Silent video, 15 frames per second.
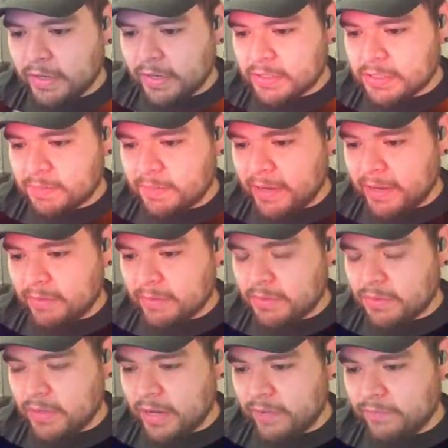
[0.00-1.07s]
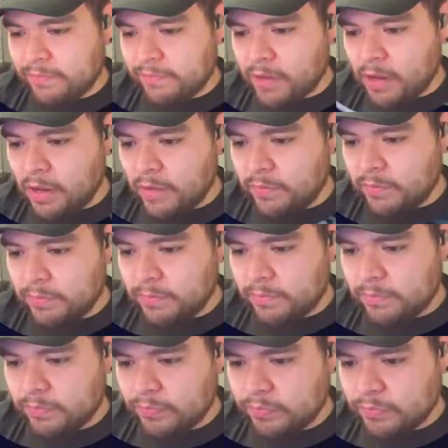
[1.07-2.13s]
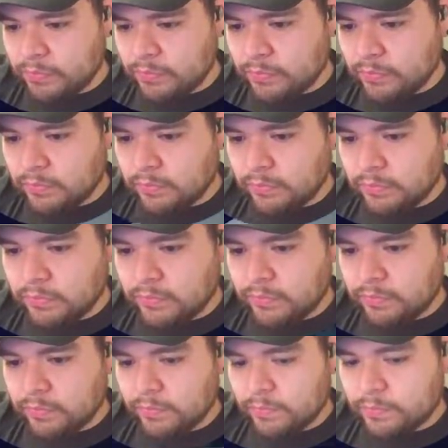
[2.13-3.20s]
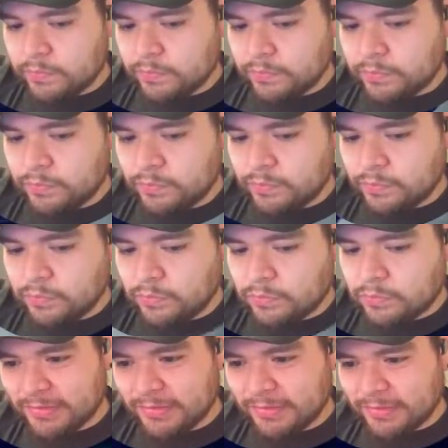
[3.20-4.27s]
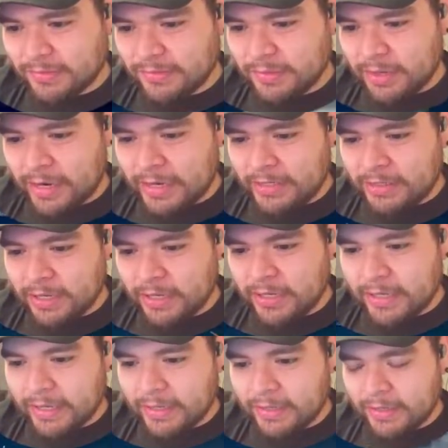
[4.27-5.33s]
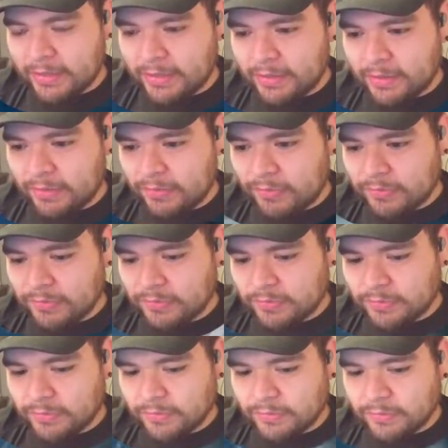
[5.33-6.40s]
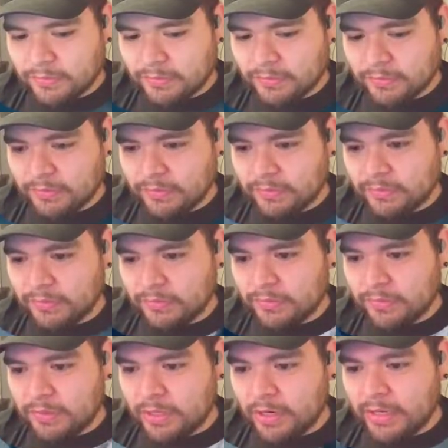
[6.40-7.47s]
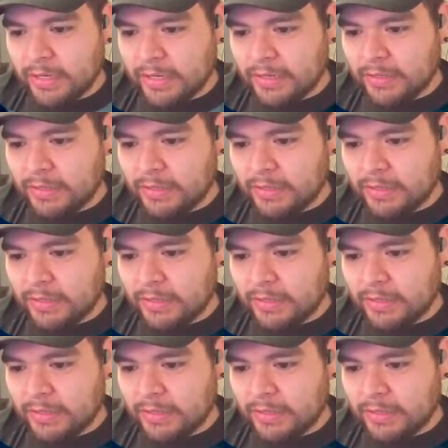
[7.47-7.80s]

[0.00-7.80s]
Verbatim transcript: at a spot once you have all of them. All four, all four, yeah. All right, dunk it. Burden. Dunk it.